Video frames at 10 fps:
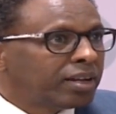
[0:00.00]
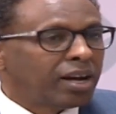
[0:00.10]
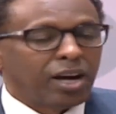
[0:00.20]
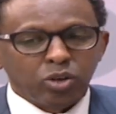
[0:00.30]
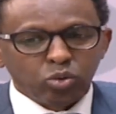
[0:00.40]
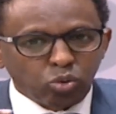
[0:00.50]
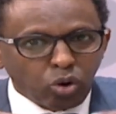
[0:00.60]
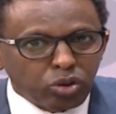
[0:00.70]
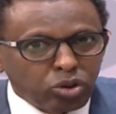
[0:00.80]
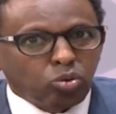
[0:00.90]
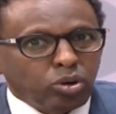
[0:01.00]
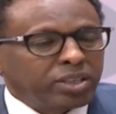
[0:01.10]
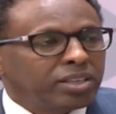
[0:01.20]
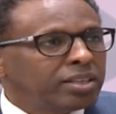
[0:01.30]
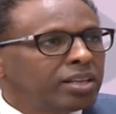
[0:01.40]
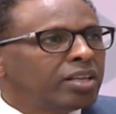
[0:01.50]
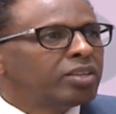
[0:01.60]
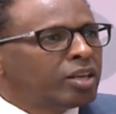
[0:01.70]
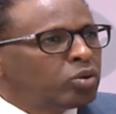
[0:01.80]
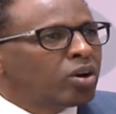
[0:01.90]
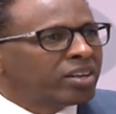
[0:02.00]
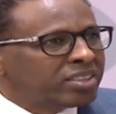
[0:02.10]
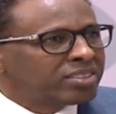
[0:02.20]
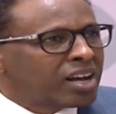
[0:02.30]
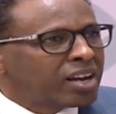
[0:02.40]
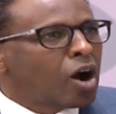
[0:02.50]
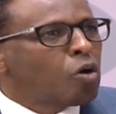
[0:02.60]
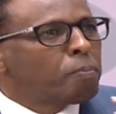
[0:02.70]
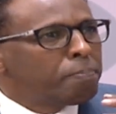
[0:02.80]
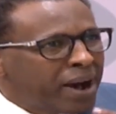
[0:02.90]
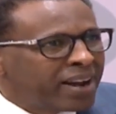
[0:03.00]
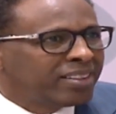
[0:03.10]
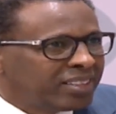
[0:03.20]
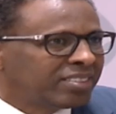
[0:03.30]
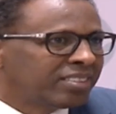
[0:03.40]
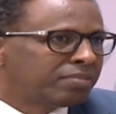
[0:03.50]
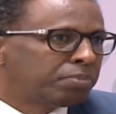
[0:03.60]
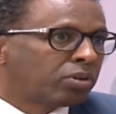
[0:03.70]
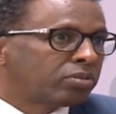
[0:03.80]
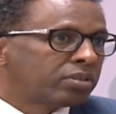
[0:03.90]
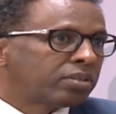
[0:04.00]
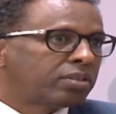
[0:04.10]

and you go through it, then you understand how bad this is. Is it time